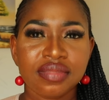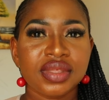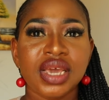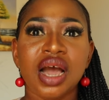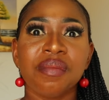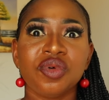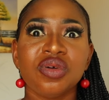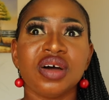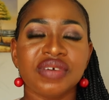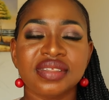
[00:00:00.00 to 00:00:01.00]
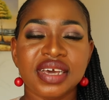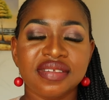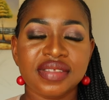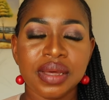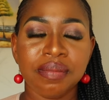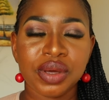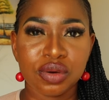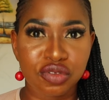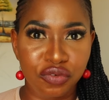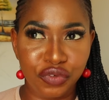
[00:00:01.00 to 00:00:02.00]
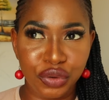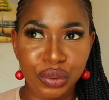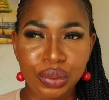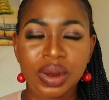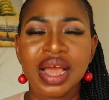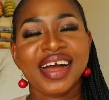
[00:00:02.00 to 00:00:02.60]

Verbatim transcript: yeah i'm going to advertise them because of you